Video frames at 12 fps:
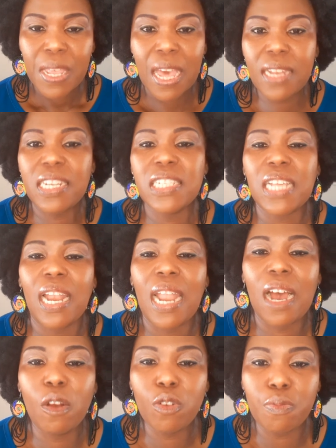and it has
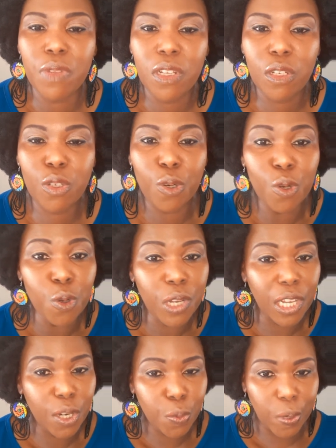allowed me to
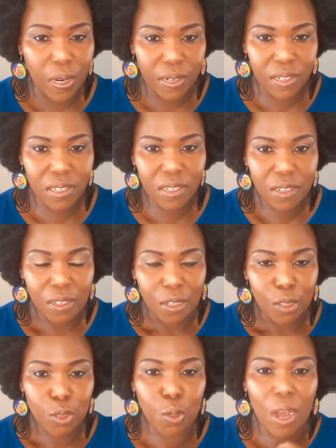look inward,
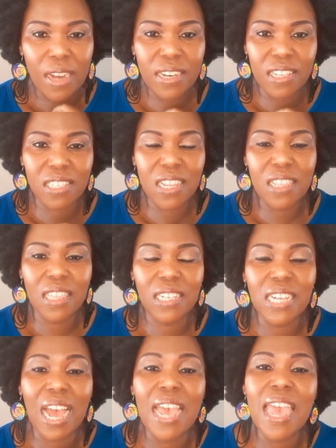to understand
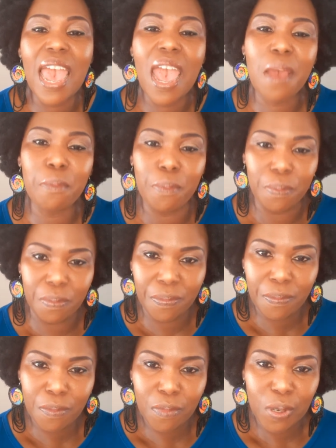that I am
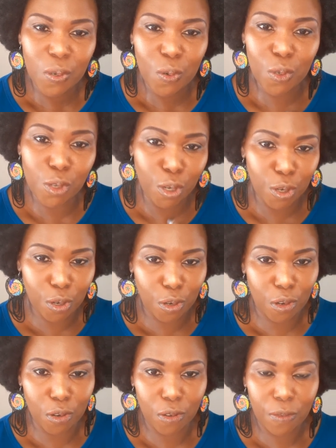
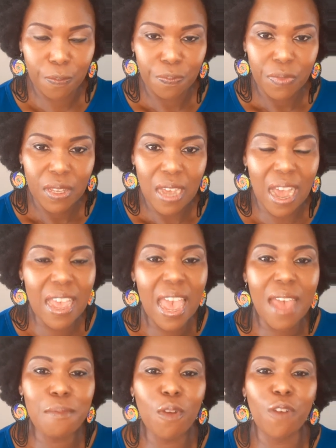Udondolo. I
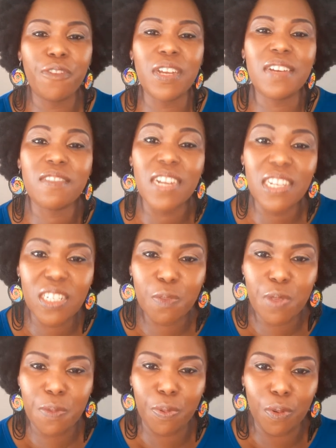am of a great
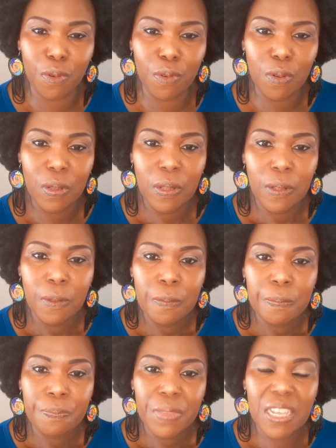people.
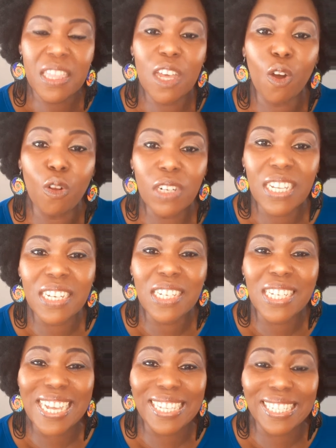In the olden
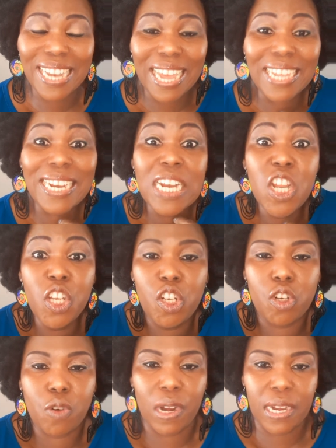days, like
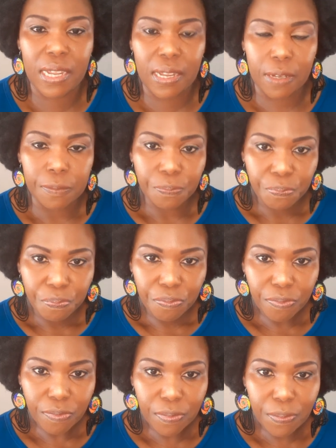literally,
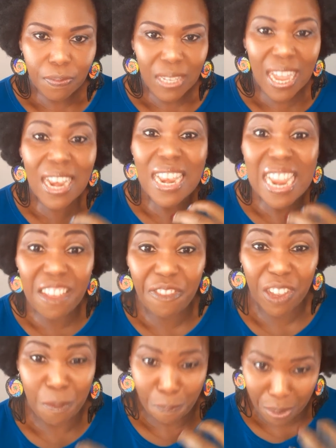a
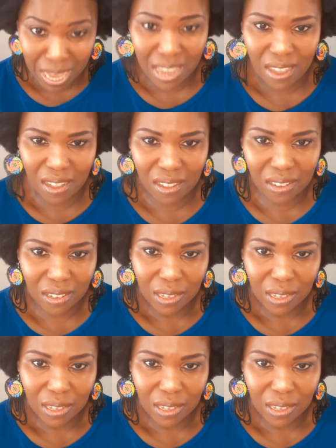living being